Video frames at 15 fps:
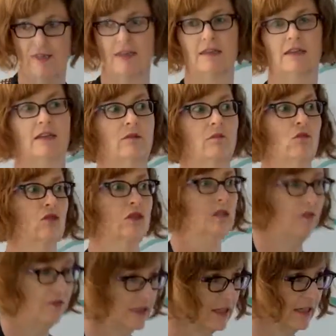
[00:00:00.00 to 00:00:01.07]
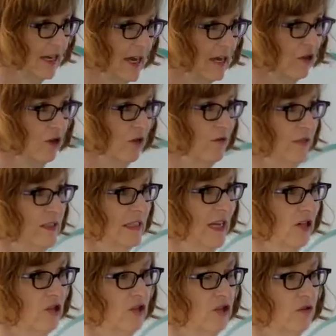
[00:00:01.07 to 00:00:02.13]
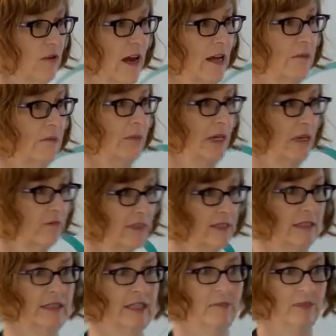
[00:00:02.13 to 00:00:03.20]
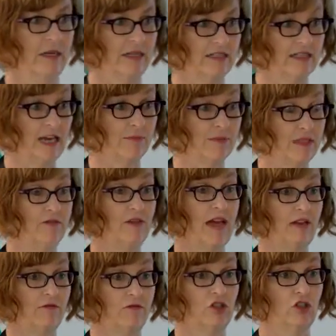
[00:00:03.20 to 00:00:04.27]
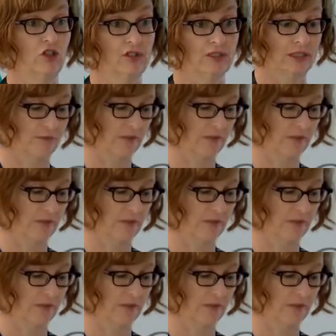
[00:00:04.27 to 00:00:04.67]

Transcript: thinking and more sophisticated conversations around being resilient, being adaptive and reducing